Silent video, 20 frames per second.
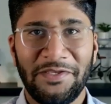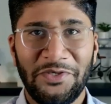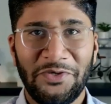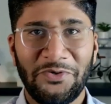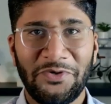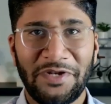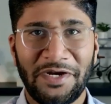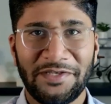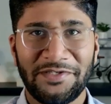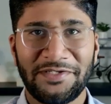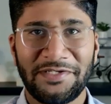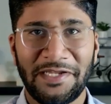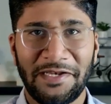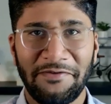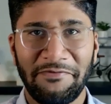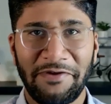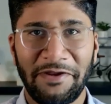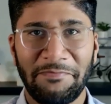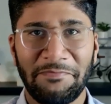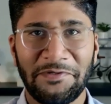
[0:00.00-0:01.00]
you crush
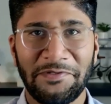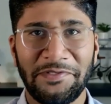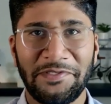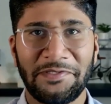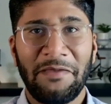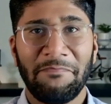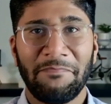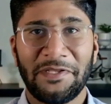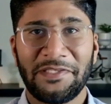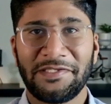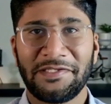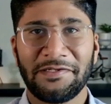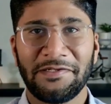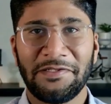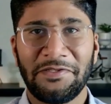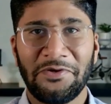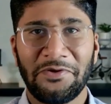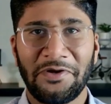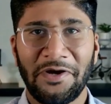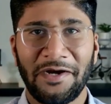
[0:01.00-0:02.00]
deliverables, but
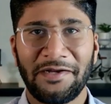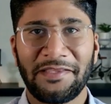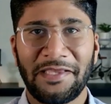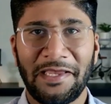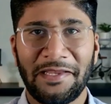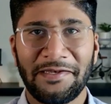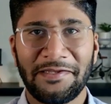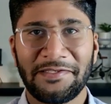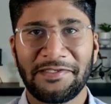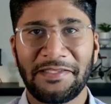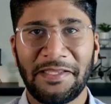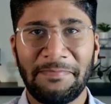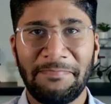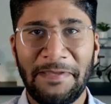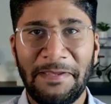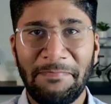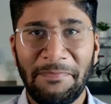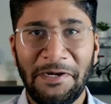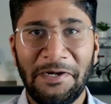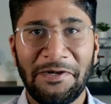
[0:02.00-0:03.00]
still you're not the analyst that
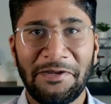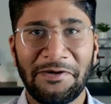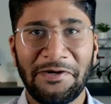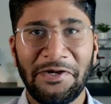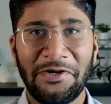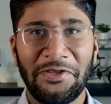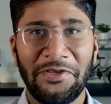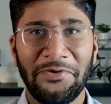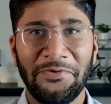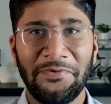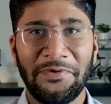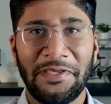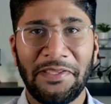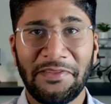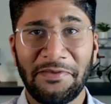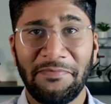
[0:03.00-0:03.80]
people turn to you in the